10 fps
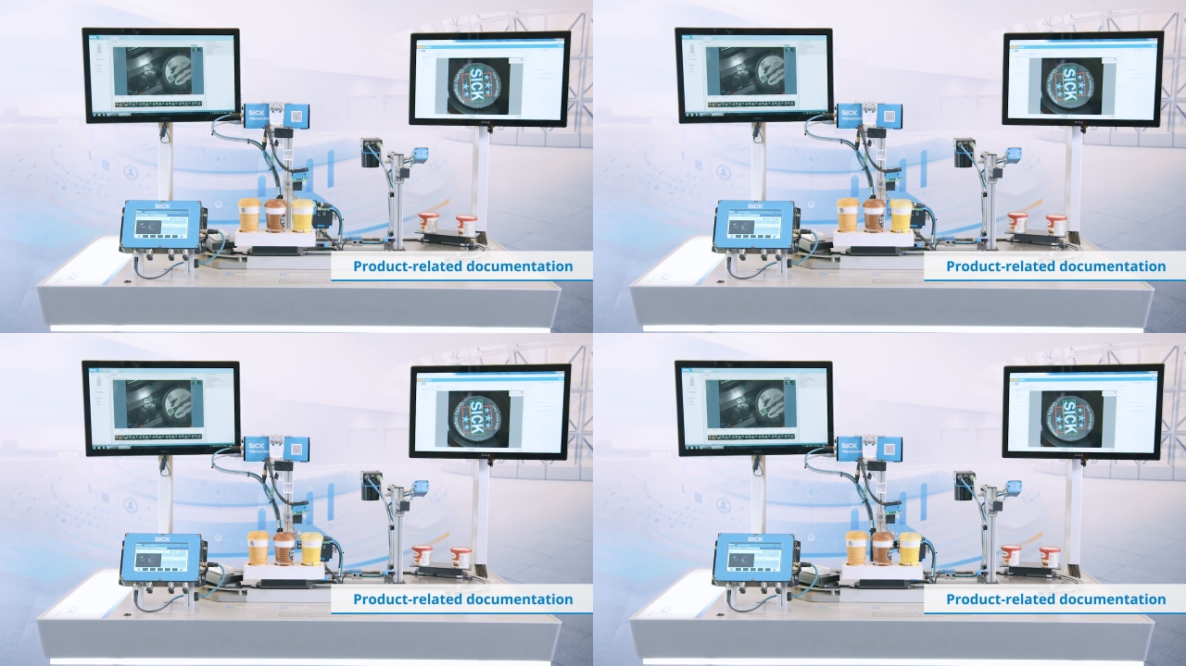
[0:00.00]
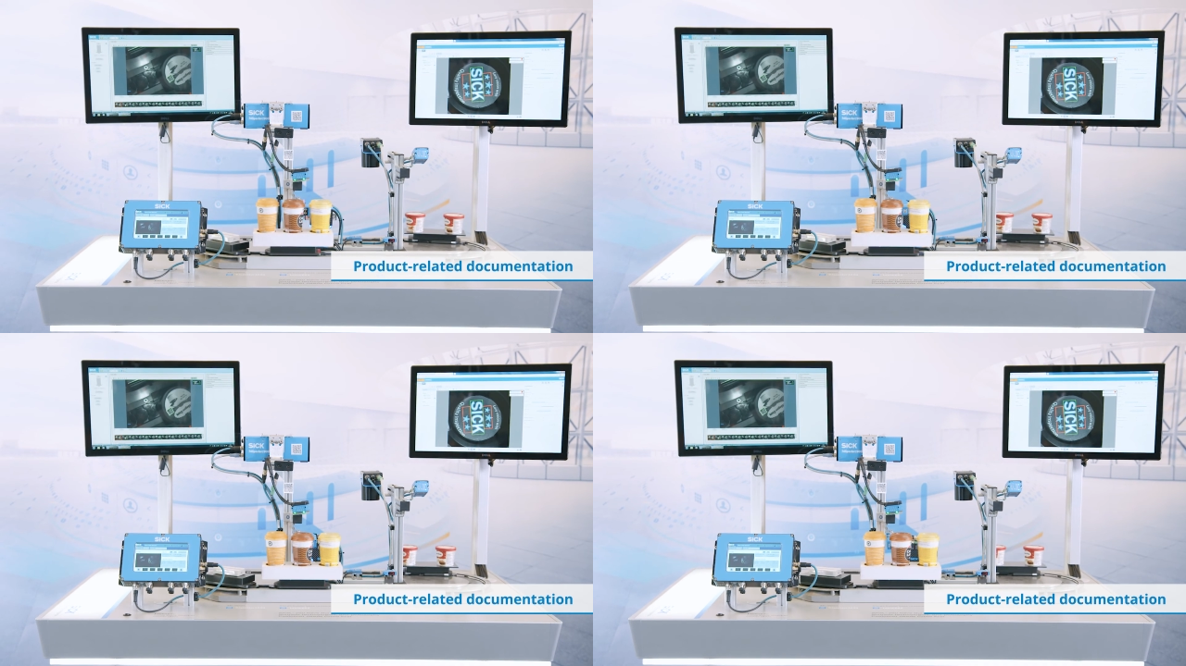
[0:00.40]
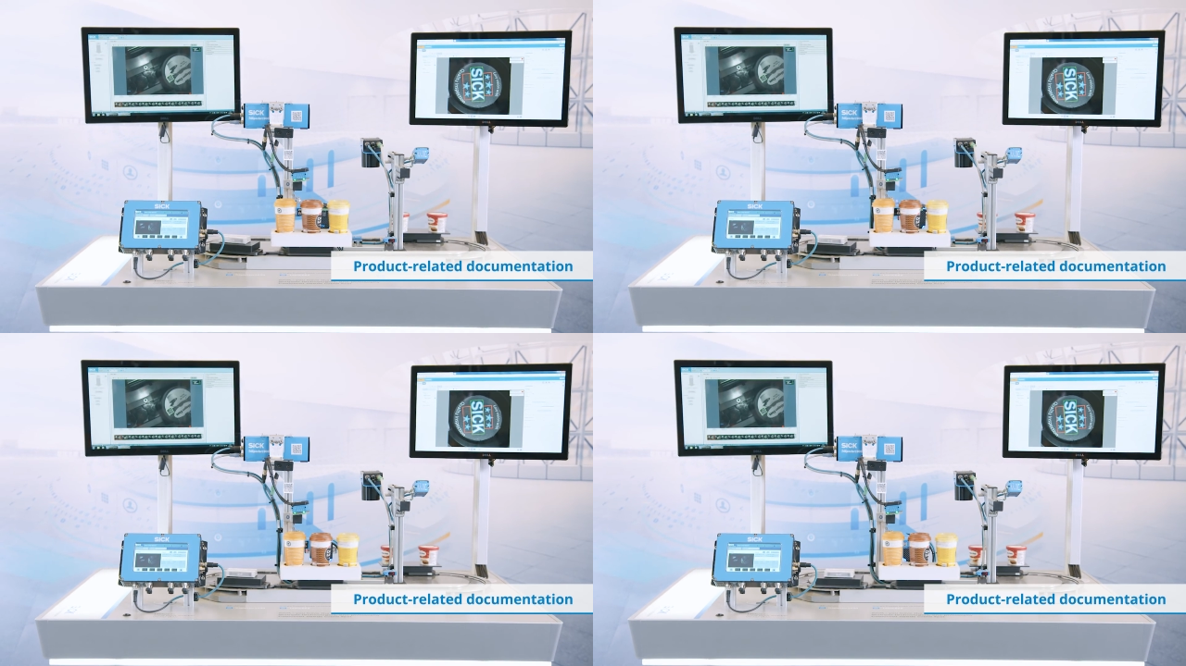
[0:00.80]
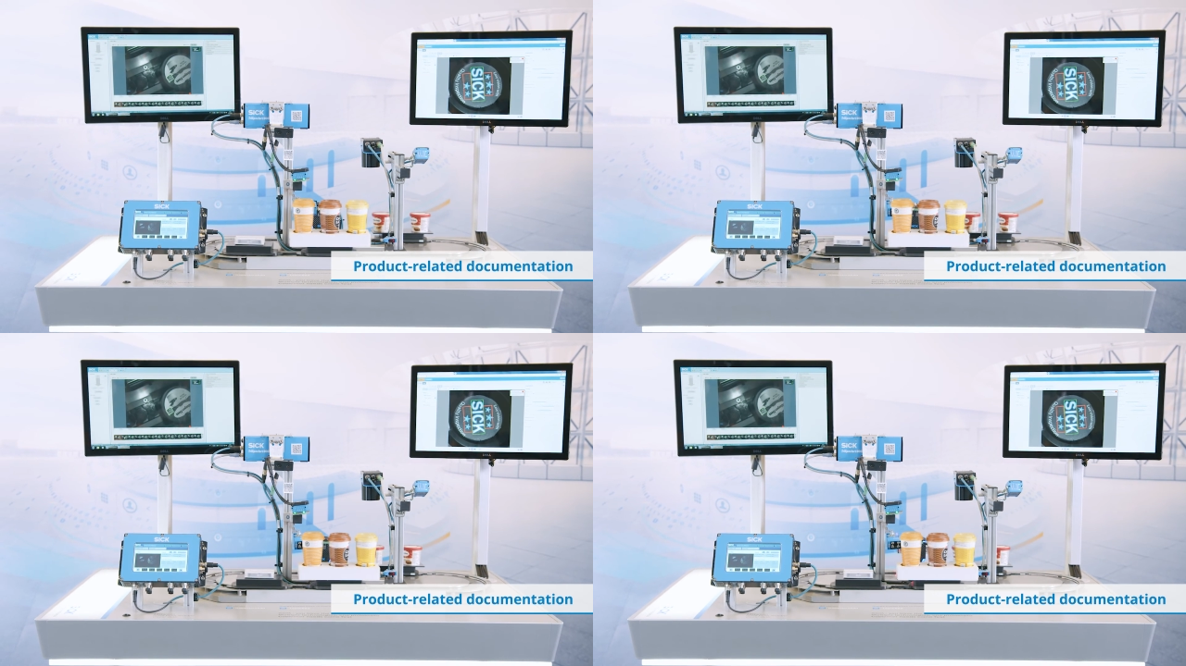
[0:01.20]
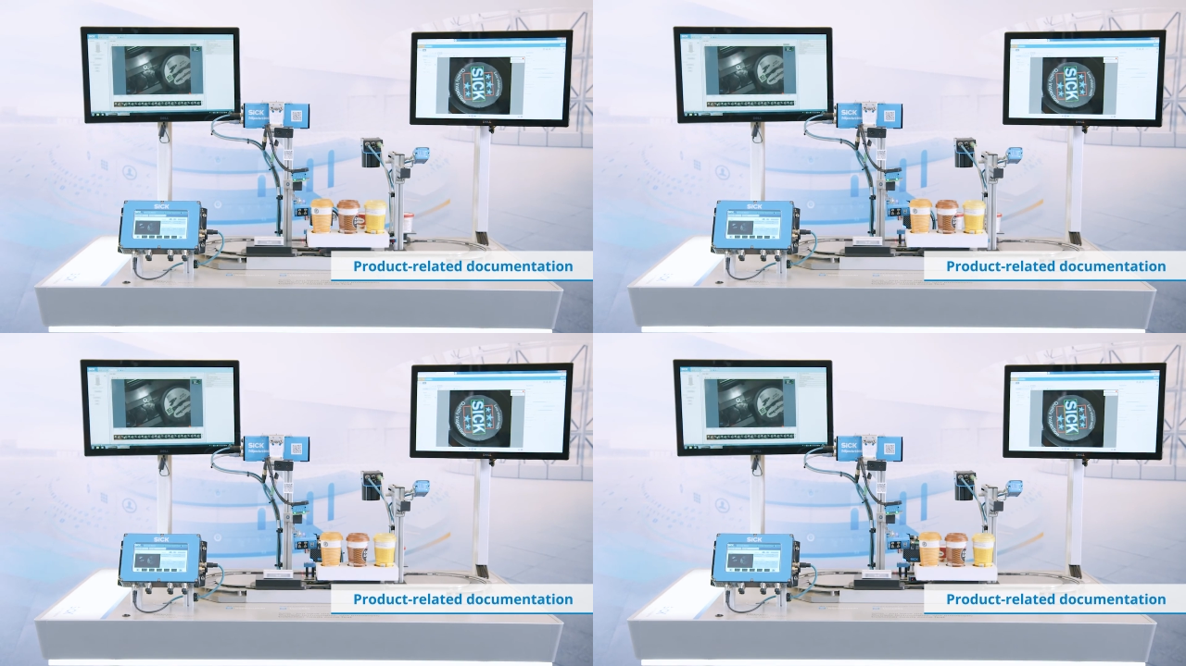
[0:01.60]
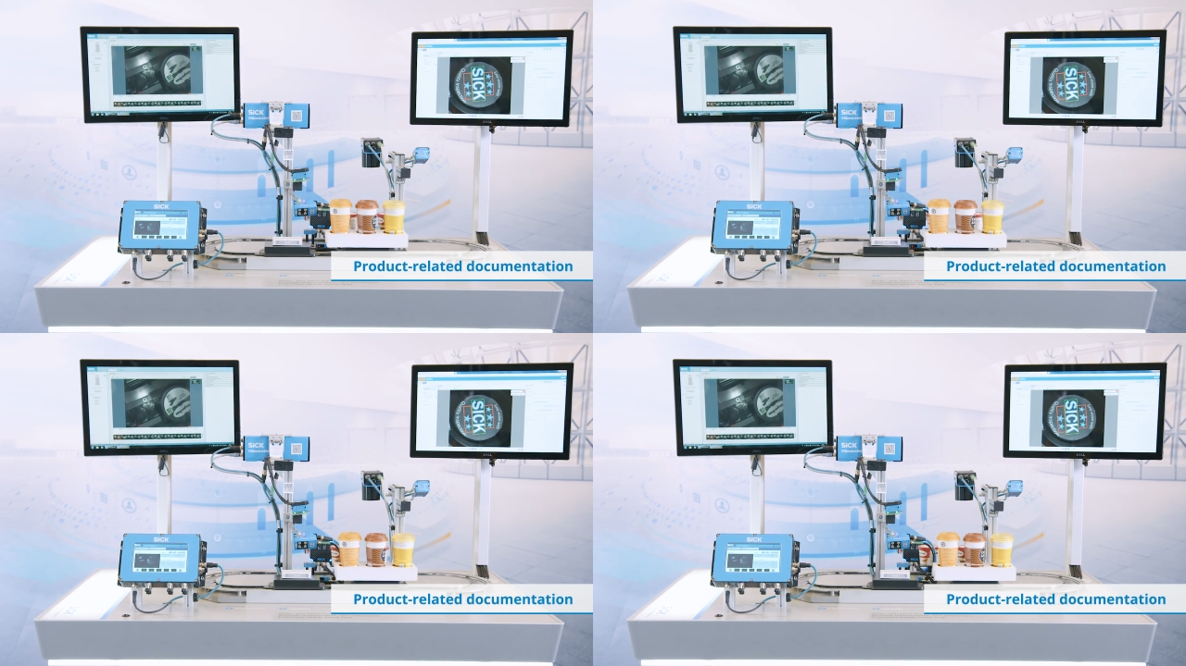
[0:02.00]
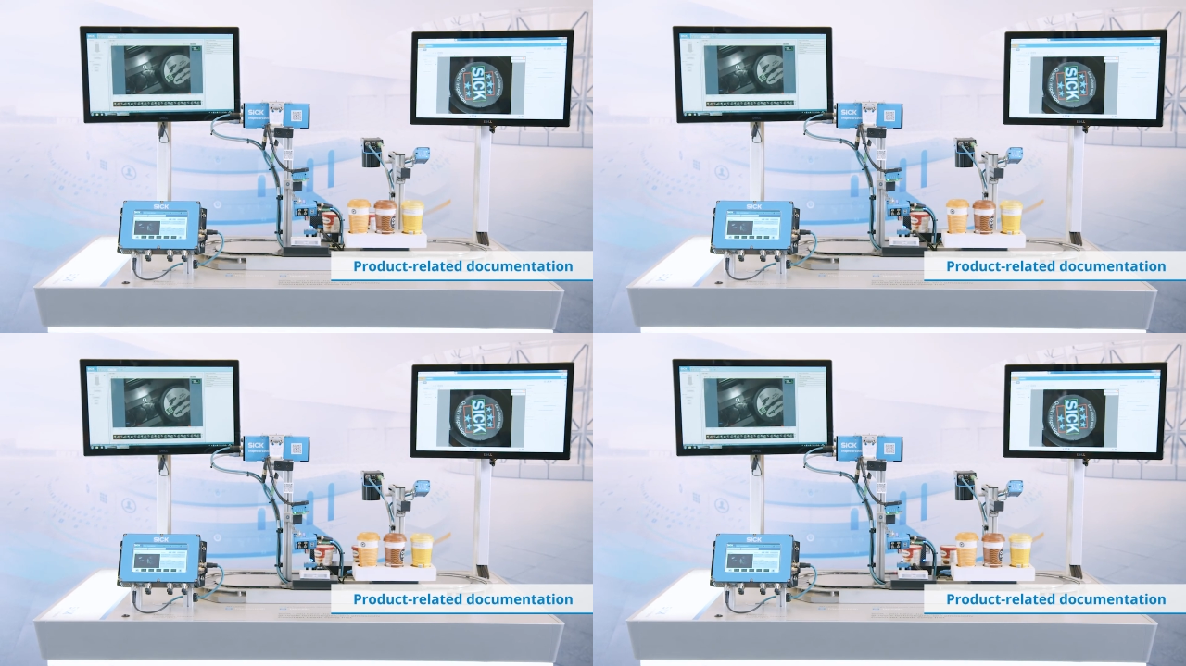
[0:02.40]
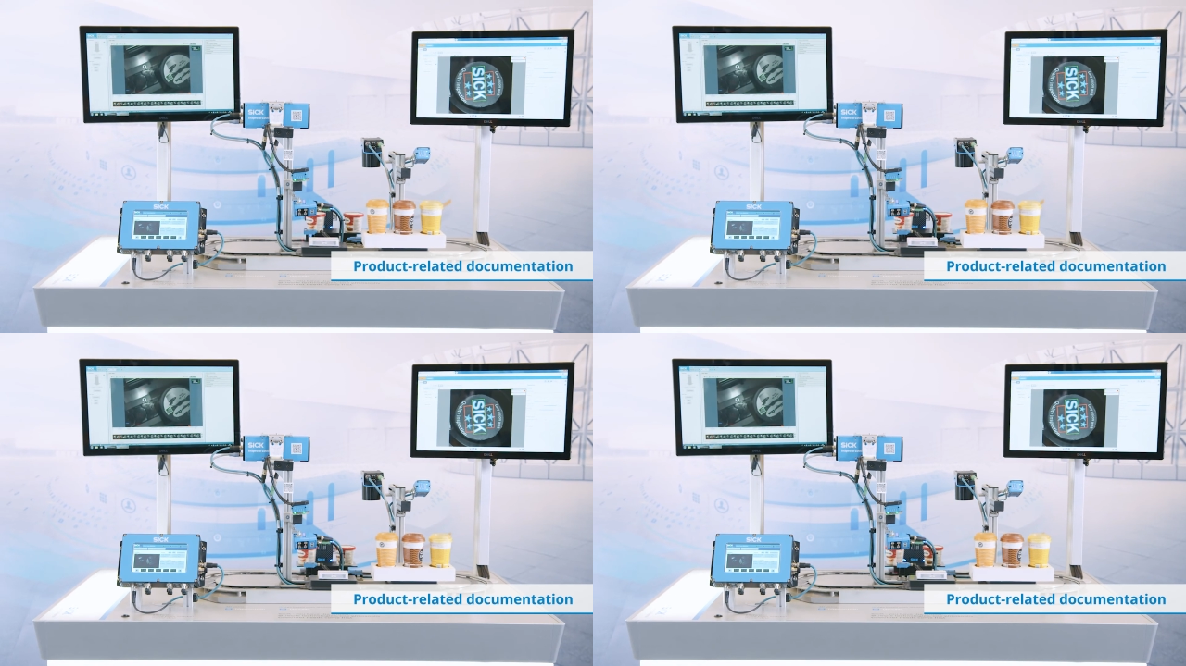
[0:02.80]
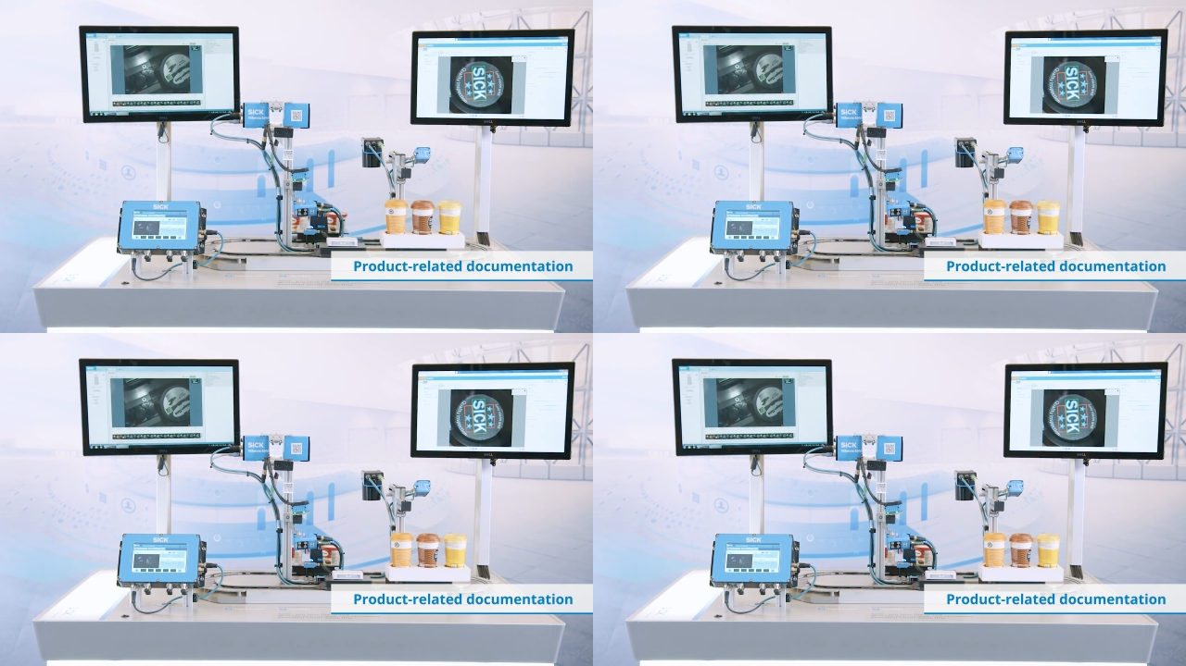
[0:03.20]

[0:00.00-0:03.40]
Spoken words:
No face is visible, so there are no lips to read.